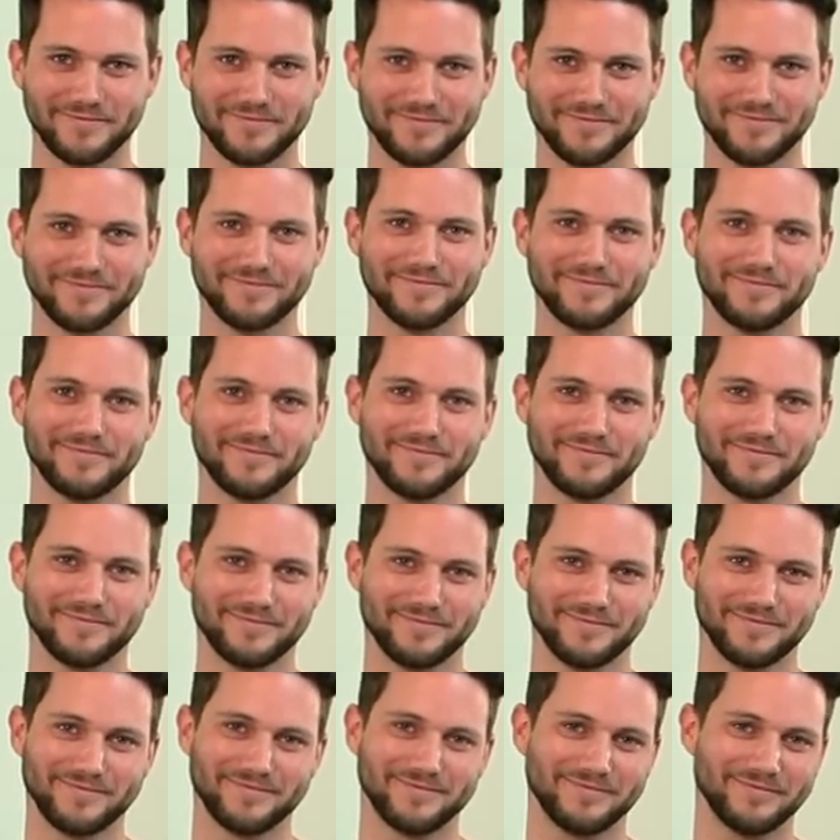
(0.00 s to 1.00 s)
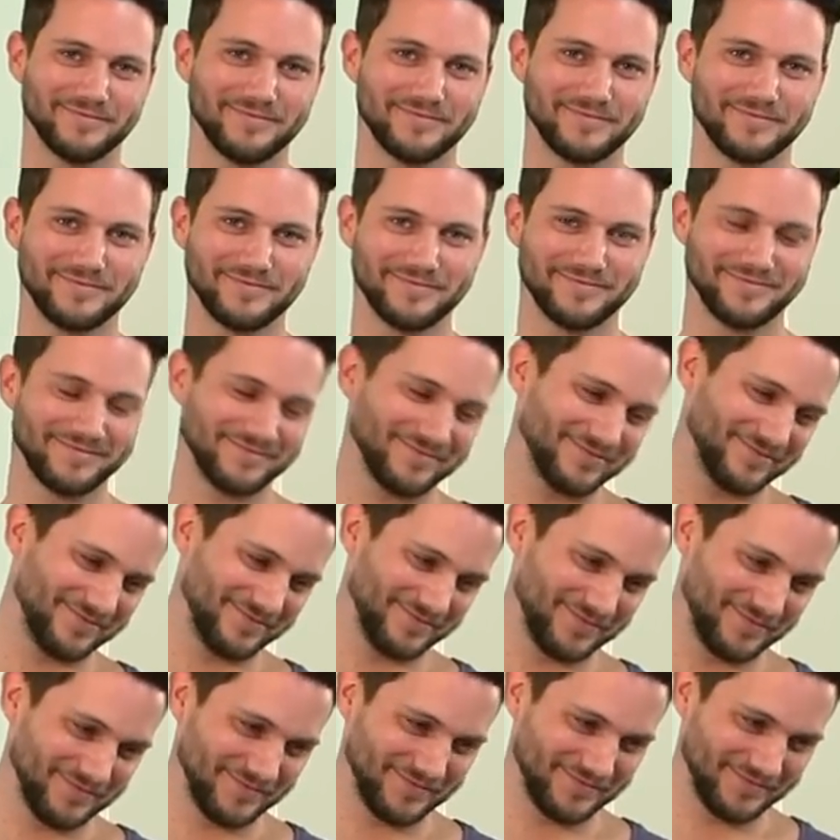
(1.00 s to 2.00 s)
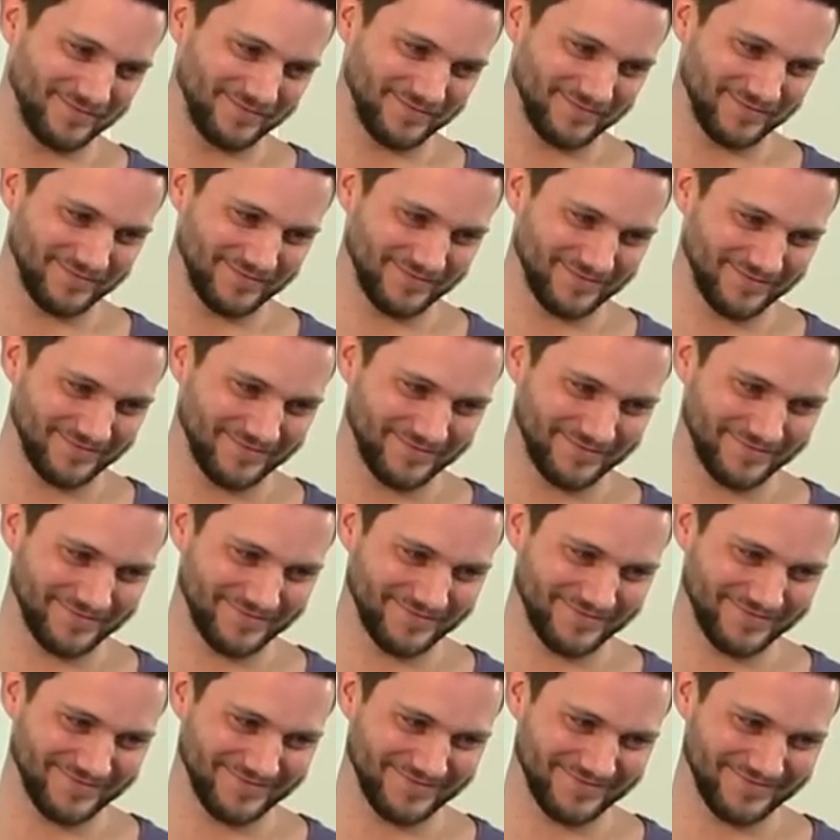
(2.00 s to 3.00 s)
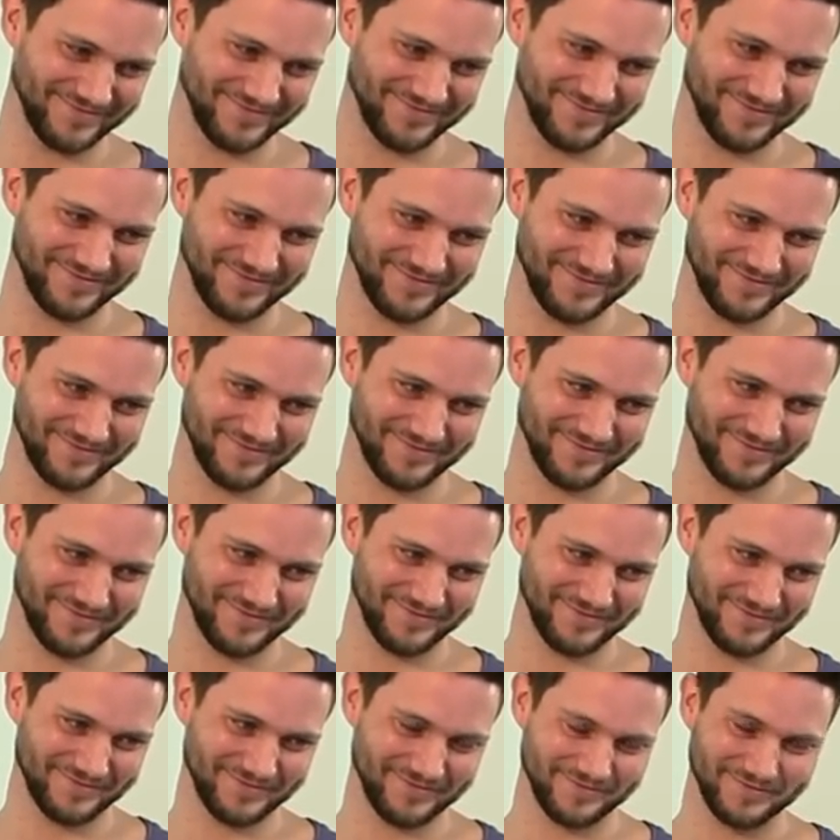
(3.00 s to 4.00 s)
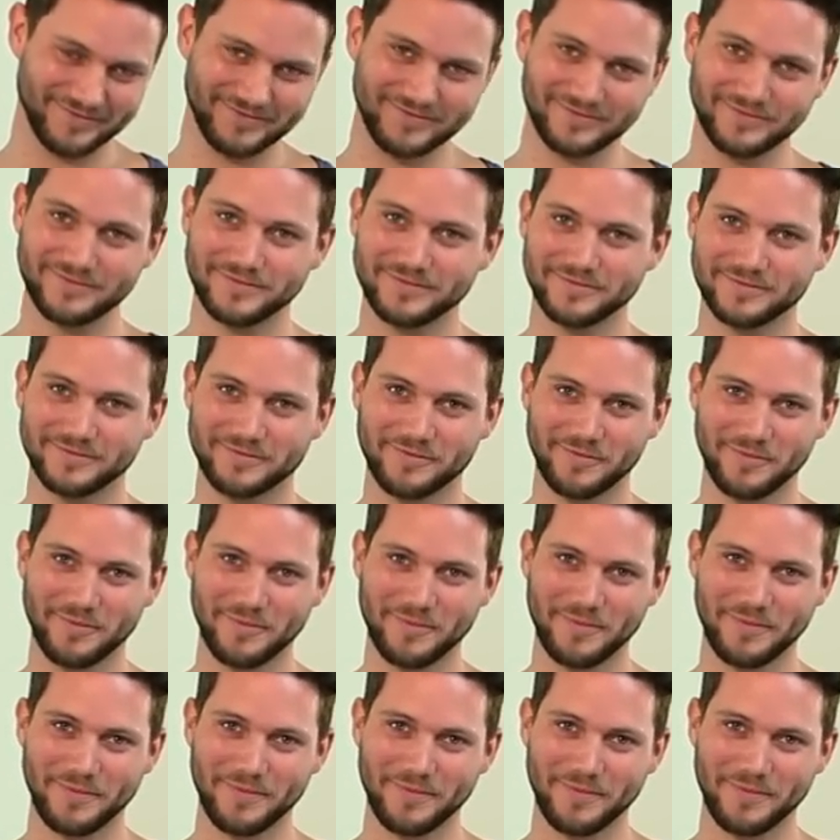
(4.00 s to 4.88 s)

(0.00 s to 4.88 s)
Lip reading: This person isn't speaking.